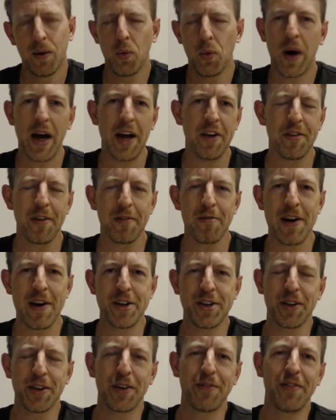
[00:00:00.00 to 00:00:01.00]
Why is the
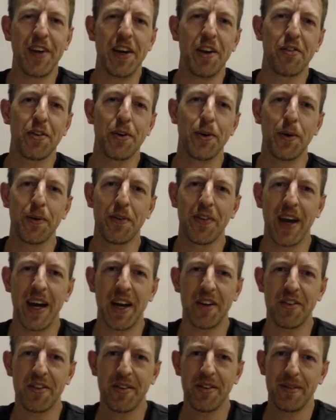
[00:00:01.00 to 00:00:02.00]
French defense called
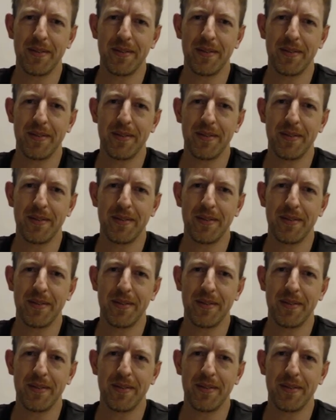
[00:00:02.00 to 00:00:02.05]
that?